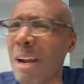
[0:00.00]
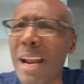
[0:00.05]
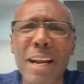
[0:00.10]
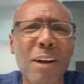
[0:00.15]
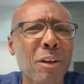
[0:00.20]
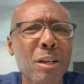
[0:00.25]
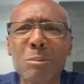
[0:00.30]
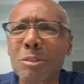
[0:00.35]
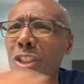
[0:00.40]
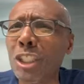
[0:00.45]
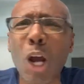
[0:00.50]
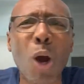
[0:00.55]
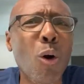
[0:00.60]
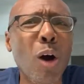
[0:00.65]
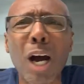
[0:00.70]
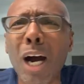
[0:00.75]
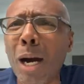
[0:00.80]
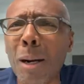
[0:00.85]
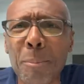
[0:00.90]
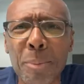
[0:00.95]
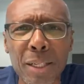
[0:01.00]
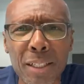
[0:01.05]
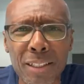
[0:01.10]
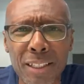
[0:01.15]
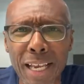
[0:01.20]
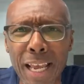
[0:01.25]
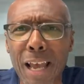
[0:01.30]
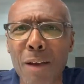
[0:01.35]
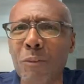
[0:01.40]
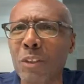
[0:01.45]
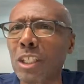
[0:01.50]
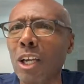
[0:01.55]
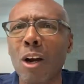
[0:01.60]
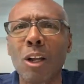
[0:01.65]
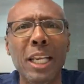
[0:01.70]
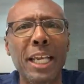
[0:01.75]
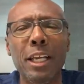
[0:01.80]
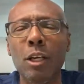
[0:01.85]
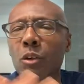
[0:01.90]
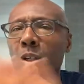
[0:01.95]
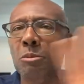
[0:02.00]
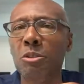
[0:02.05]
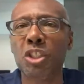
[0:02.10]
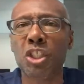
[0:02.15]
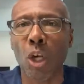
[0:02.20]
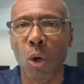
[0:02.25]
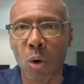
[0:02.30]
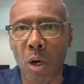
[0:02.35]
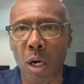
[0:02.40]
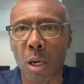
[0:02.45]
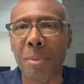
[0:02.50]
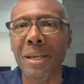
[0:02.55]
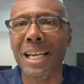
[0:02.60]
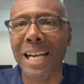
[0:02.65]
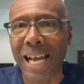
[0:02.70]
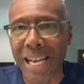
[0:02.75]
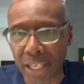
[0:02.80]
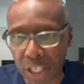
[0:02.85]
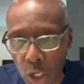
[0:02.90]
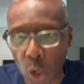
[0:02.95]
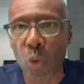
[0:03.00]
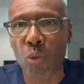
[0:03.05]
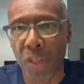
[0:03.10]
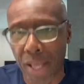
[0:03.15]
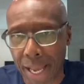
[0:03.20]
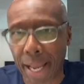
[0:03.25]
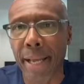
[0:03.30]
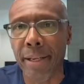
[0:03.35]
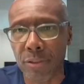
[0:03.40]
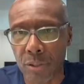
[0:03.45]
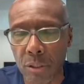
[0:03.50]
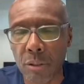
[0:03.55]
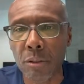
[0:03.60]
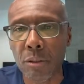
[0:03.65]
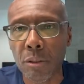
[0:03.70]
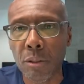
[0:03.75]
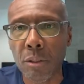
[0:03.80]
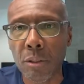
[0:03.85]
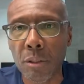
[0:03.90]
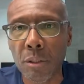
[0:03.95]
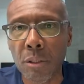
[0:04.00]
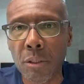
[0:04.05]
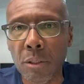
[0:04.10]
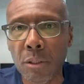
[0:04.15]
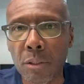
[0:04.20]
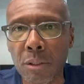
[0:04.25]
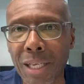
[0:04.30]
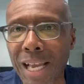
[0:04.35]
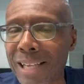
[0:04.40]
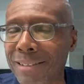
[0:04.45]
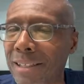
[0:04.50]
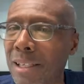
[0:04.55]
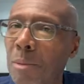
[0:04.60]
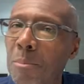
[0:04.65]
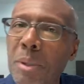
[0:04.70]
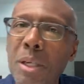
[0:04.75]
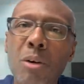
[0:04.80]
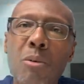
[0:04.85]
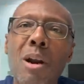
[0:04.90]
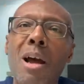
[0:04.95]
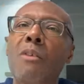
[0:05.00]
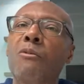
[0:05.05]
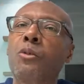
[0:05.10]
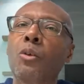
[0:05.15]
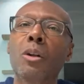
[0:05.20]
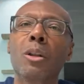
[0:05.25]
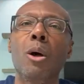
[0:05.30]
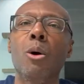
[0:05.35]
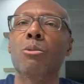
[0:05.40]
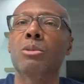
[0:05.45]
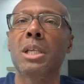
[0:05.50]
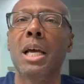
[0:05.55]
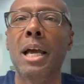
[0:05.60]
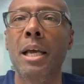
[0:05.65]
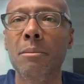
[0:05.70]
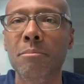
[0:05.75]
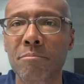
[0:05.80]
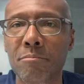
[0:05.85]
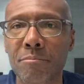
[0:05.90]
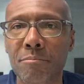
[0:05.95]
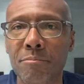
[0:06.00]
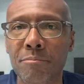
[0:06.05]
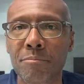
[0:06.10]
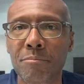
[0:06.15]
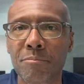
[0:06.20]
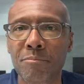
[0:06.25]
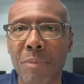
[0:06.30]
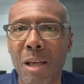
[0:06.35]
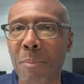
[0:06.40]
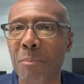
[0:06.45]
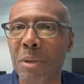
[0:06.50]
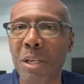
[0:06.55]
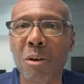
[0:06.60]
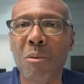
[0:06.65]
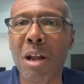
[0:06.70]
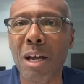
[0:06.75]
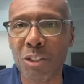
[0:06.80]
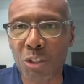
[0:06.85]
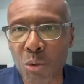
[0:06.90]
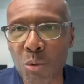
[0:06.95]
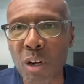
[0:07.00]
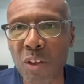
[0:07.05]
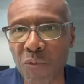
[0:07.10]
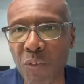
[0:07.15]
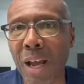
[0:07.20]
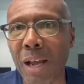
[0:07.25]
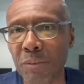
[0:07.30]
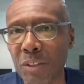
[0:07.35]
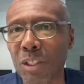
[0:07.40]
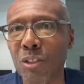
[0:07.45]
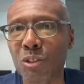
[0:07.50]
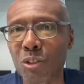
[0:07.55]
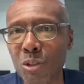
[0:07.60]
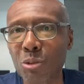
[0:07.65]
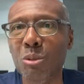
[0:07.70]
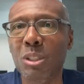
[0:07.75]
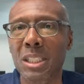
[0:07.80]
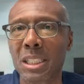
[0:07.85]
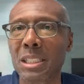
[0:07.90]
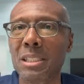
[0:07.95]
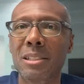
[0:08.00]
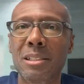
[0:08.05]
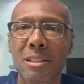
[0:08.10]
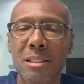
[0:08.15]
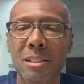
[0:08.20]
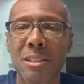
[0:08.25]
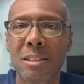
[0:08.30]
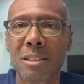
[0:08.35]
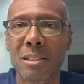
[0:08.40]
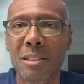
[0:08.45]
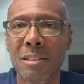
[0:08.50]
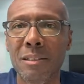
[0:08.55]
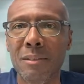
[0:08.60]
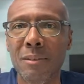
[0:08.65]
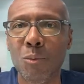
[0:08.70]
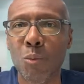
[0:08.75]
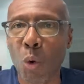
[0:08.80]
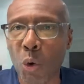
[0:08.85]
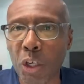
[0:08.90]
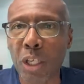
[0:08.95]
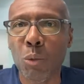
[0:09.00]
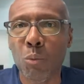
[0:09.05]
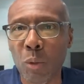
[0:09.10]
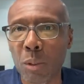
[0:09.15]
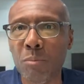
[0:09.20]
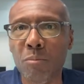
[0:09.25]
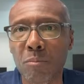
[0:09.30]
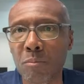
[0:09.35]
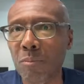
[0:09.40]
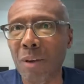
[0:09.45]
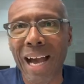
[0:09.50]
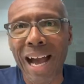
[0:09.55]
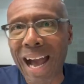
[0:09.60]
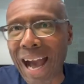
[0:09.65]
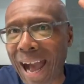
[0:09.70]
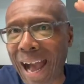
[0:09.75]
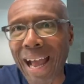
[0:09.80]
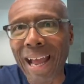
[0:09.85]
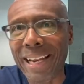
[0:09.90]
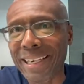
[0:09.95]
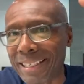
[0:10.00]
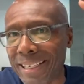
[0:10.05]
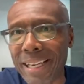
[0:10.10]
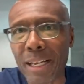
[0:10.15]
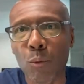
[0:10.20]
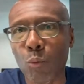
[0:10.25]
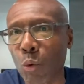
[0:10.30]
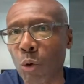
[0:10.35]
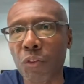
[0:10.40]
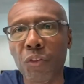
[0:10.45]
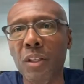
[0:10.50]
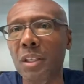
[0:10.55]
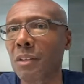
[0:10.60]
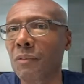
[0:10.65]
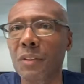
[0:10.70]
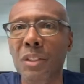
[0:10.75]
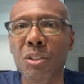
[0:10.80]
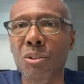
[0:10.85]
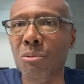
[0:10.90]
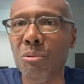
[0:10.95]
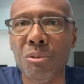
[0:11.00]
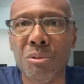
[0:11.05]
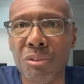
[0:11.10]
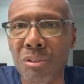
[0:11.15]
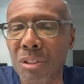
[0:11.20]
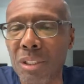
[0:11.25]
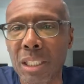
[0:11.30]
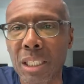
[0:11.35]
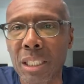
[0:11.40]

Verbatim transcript: ain't gonna even show up. Half of y'all ain't gonna even show up, and I know that. Guys, I've been around for a long time. I've been around 25 years doing this, working with high net worth individuals,